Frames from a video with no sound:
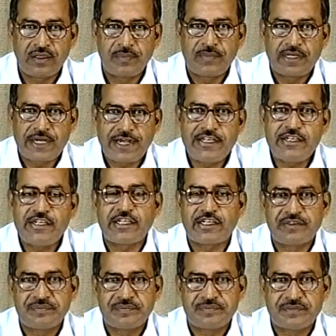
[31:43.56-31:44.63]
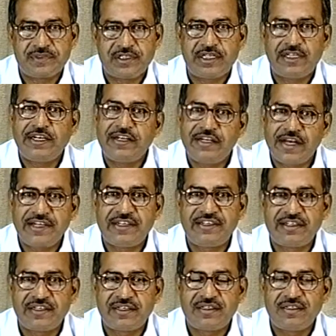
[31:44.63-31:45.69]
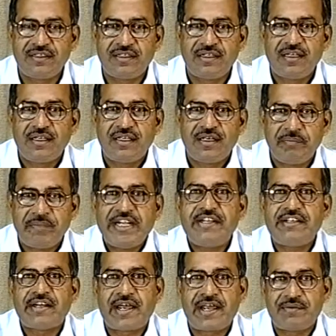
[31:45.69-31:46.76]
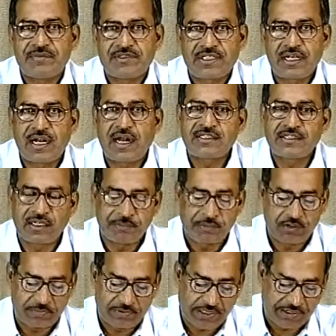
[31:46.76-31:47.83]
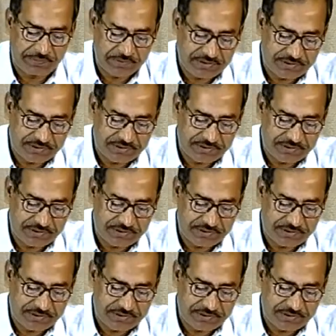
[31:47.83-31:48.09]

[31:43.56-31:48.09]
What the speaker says: writing, rewriting many times, large number of times.